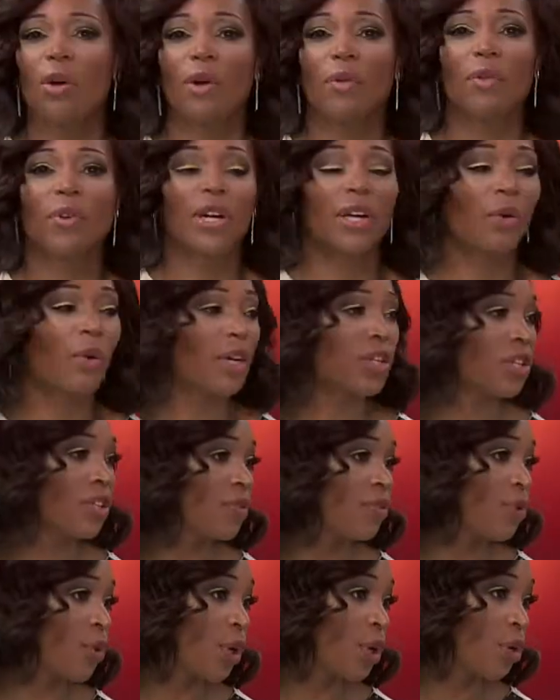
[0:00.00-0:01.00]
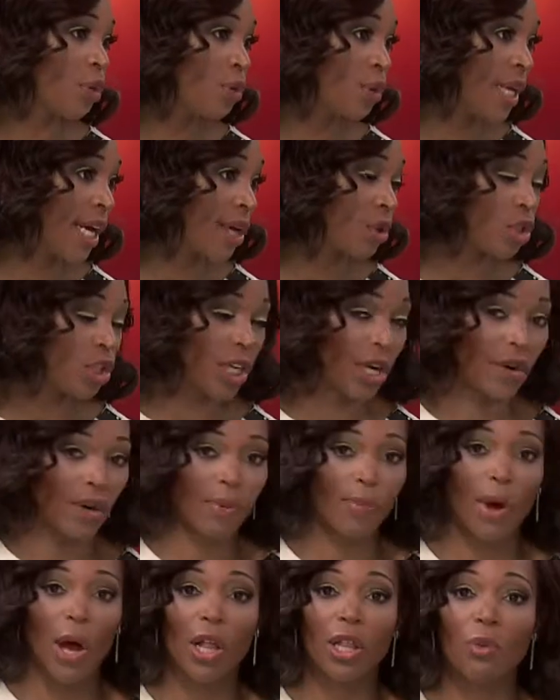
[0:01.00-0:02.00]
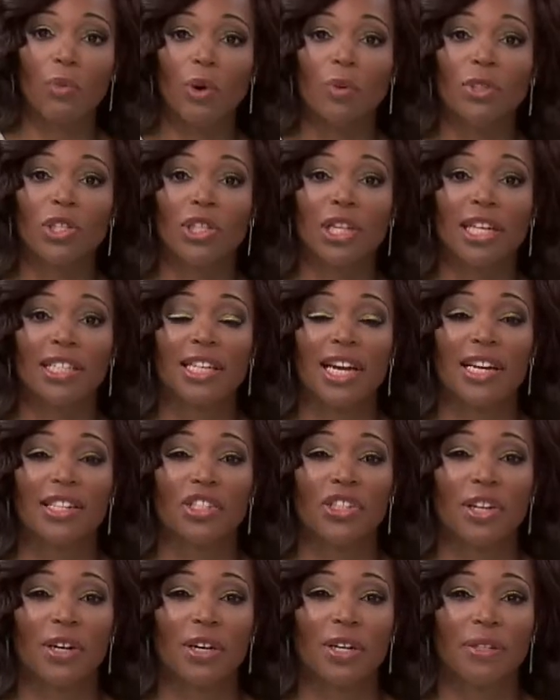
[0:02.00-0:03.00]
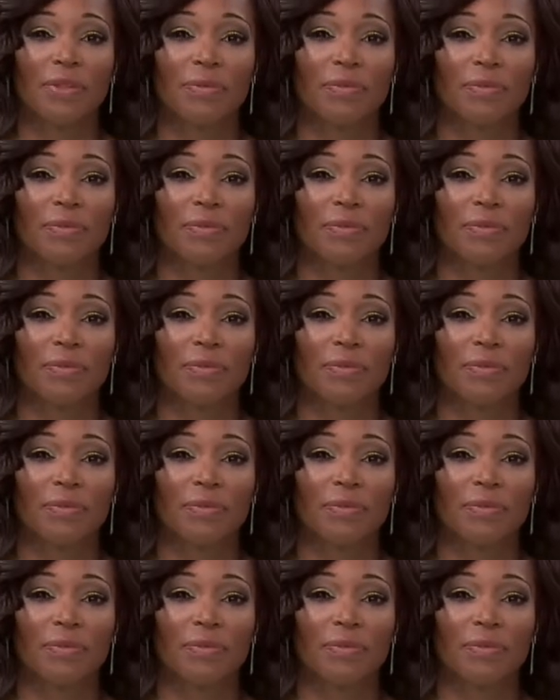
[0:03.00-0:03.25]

right, we've got a question for you now, Sharon. Paula, what would you like to ask Sharon?